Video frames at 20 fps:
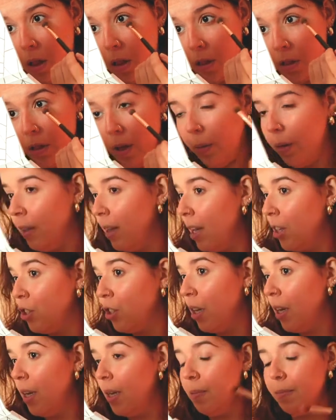lower
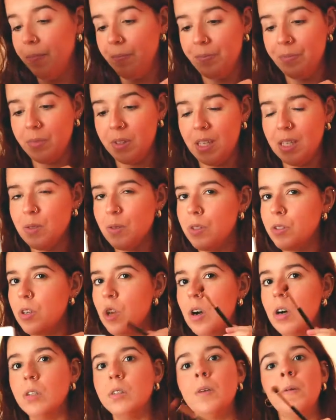lash line. That's what it's
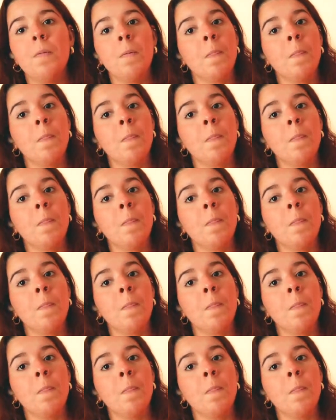called.